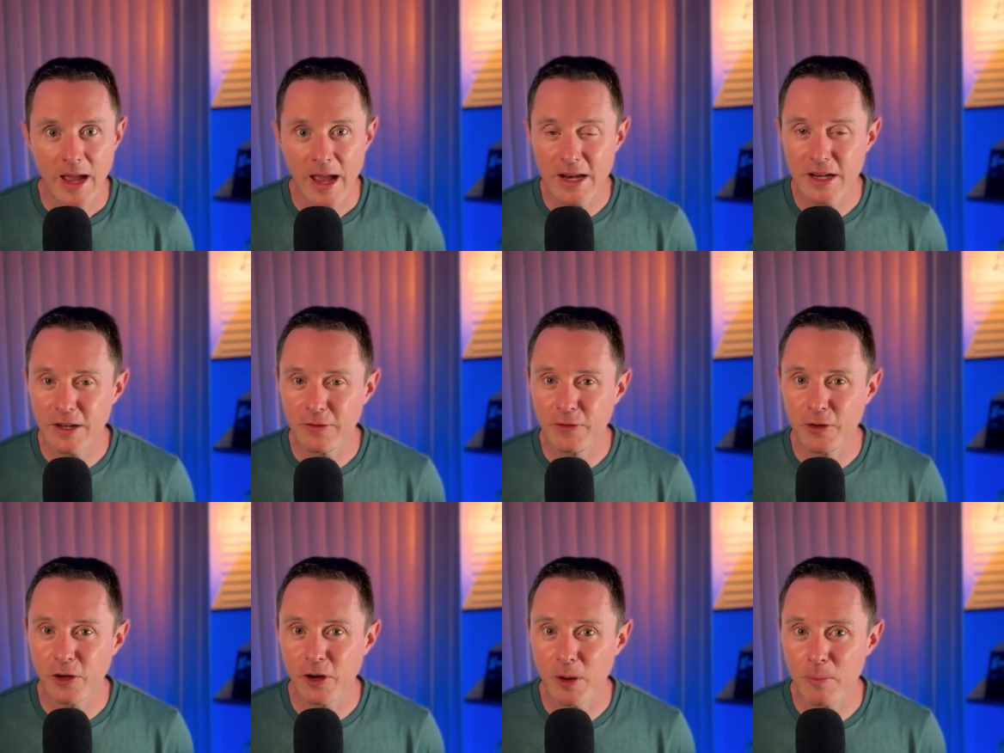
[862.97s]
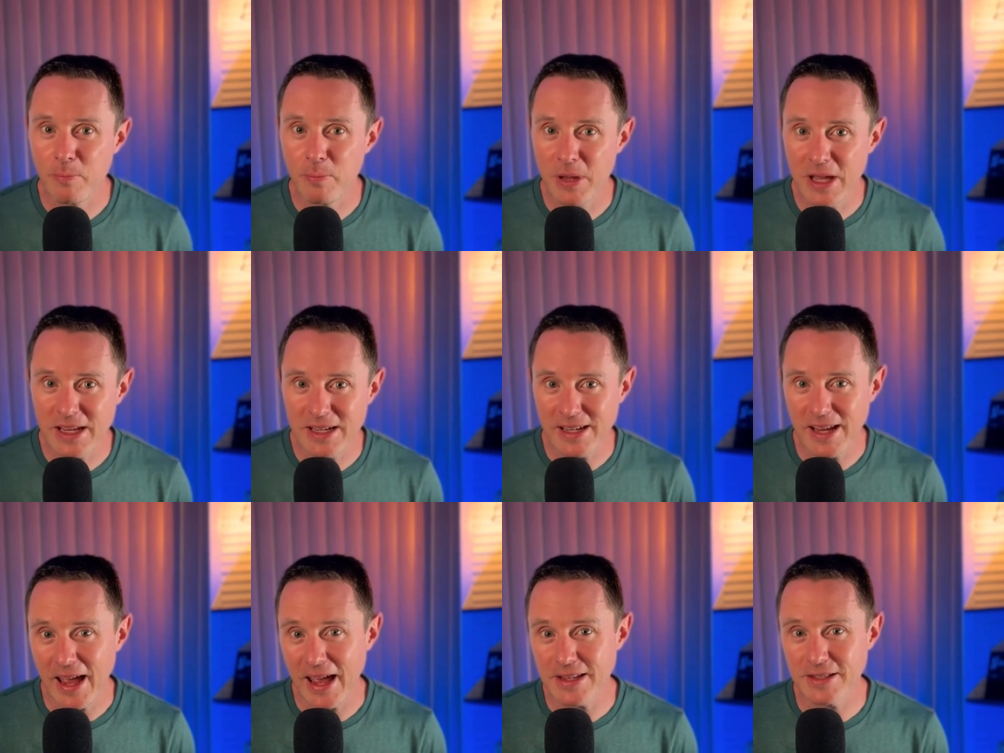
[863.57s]
And if you're a bit
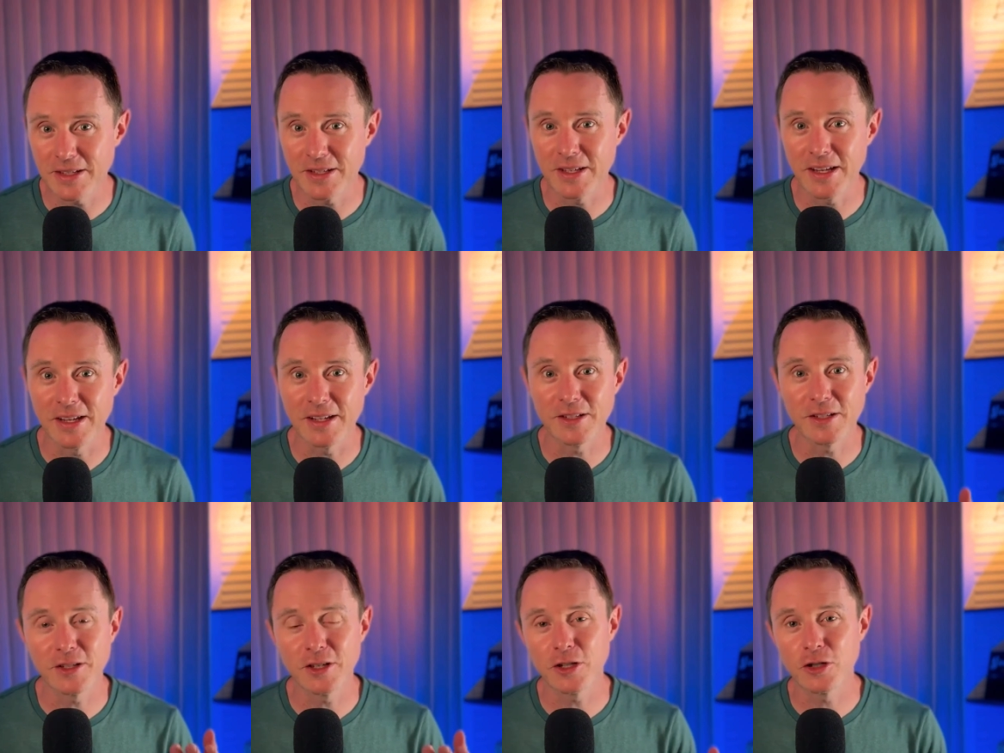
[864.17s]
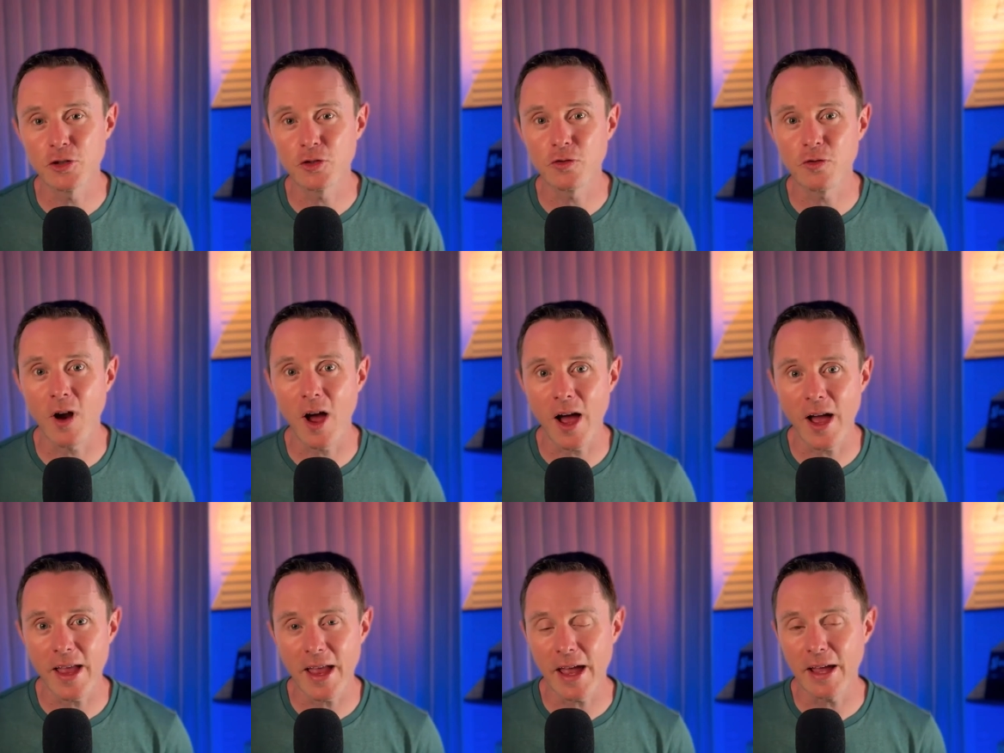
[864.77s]
hesitant to
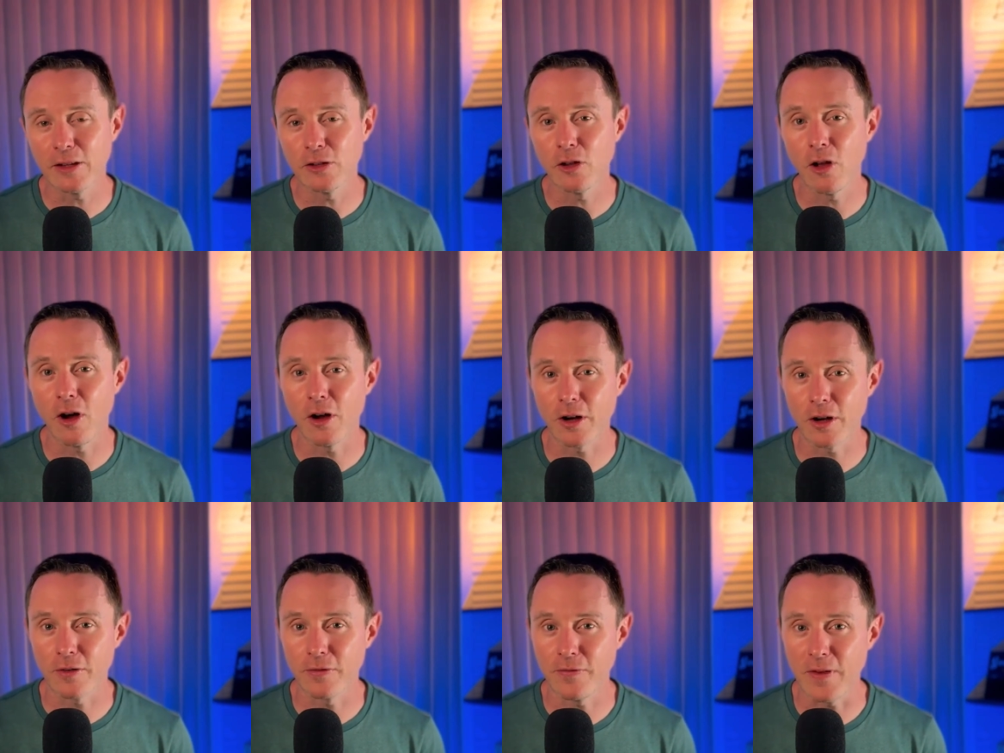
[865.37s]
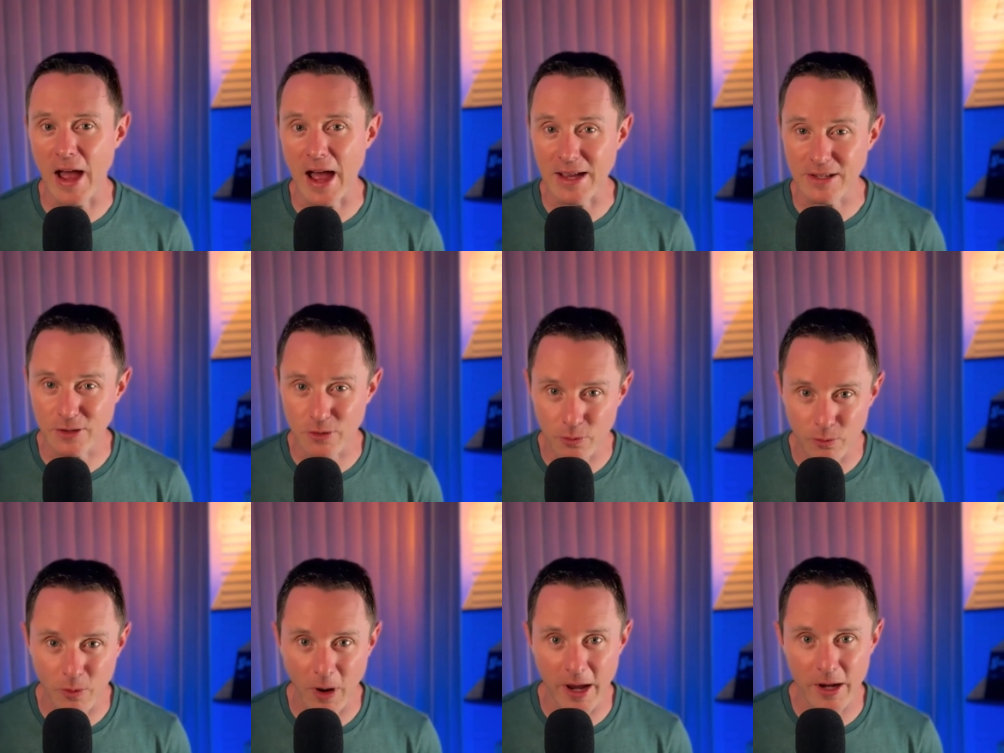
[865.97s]
try a longer fast
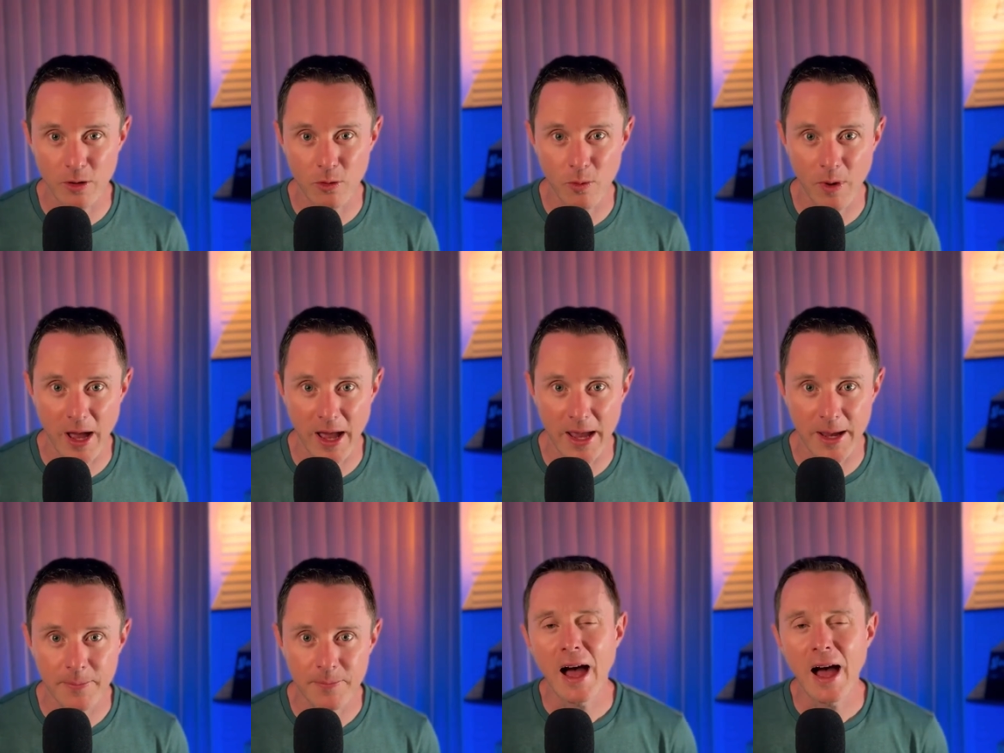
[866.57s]
right away,